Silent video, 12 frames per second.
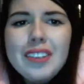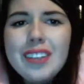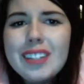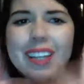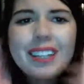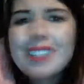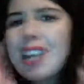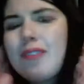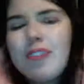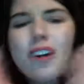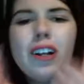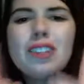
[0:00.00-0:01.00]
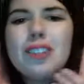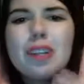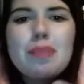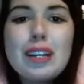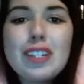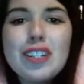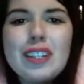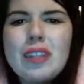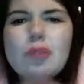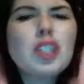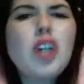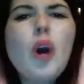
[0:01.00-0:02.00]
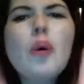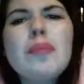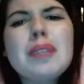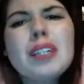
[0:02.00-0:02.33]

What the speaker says: The day staff are all under the impression that there was a total